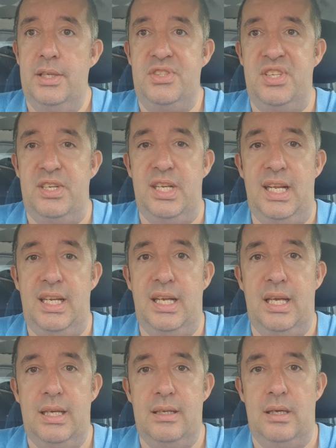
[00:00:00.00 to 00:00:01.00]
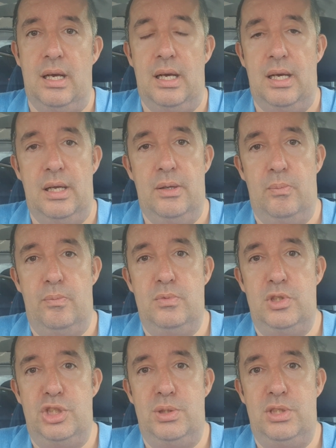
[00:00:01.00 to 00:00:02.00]
Sadiq
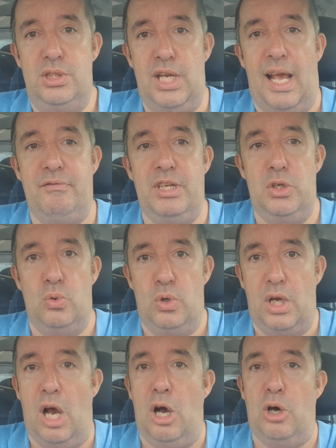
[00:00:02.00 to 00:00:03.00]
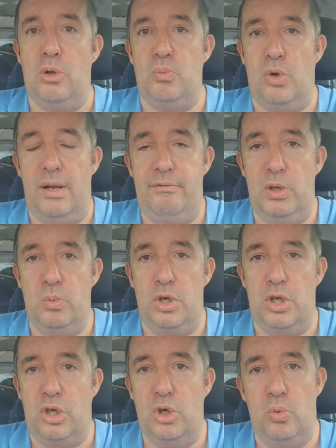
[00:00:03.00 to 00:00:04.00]
Javid, or Khan, whatever you
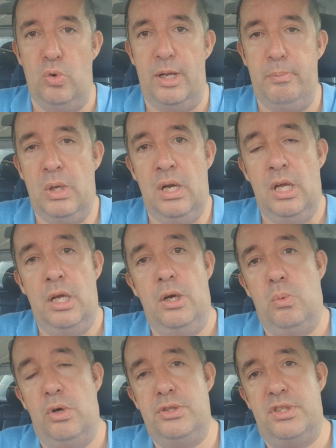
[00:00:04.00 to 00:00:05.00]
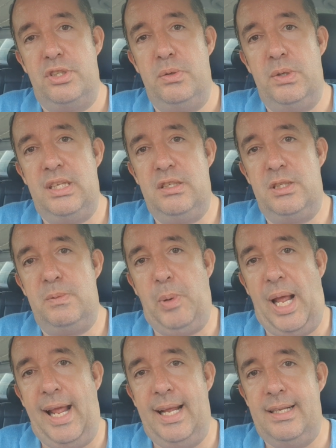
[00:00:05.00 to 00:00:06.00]
want to call him, wants to
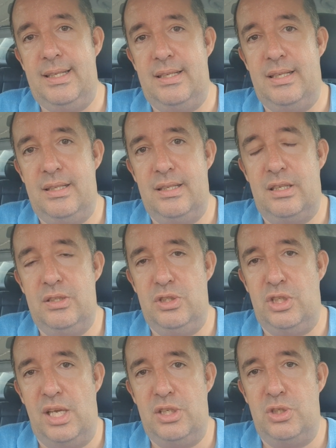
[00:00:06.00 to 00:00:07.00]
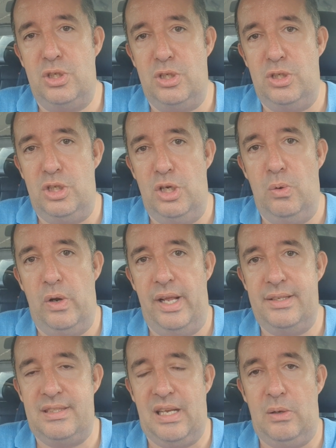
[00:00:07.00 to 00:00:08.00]
expand the congestion and new
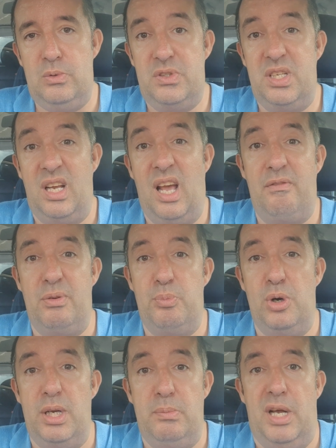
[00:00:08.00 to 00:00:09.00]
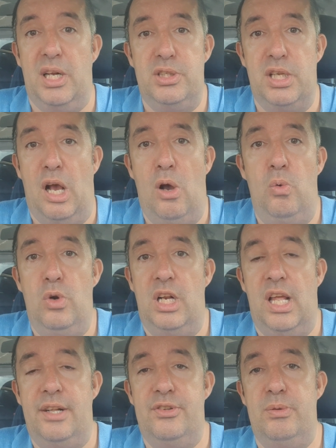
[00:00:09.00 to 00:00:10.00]
LED zones to cover pretty much the whole
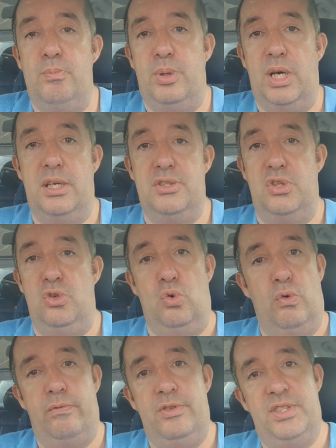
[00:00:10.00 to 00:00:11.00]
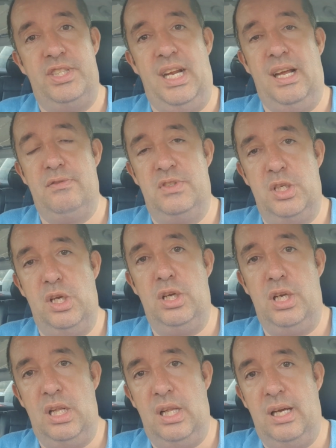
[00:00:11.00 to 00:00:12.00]
of London, past the North and South
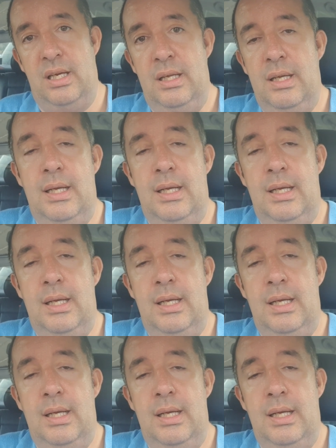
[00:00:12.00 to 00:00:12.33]
Circular.